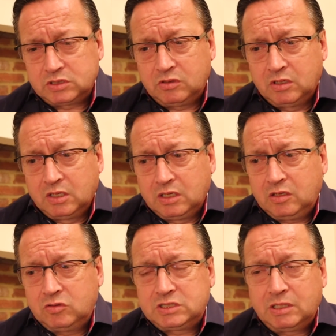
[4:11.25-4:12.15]
So,
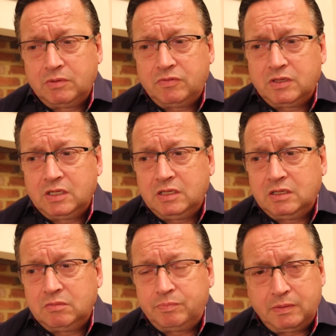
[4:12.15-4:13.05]
some of
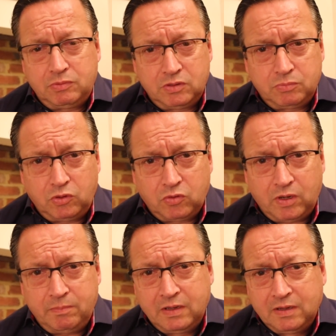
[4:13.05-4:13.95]
the people on the
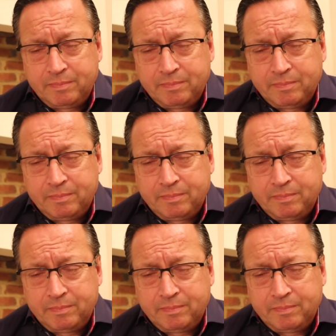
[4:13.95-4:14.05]
program,